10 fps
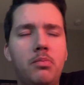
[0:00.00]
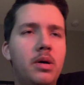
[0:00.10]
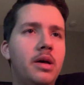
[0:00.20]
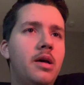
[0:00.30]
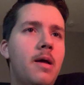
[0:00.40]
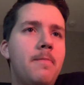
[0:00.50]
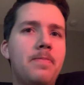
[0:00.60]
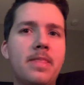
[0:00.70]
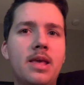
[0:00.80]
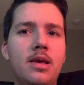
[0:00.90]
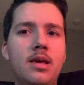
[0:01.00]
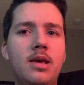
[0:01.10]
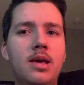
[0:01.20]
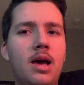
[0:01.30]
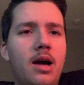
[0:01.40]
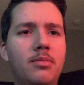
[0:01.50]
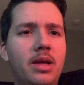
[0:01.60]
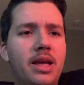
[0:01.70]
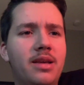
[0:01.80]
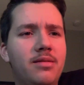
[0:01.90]
But I'm
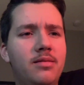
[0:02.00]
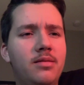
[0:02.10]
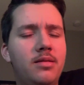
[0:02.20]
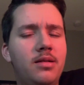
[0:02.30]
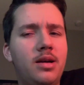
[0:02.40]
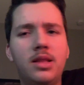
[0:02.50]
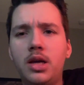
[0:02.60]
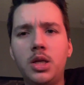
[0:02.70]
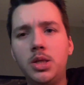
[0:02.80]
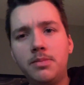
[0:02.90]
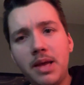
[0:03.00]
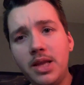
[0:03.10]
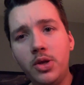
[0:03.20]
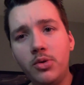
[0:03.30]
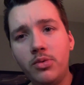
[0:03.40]
like, I thought I just paid you.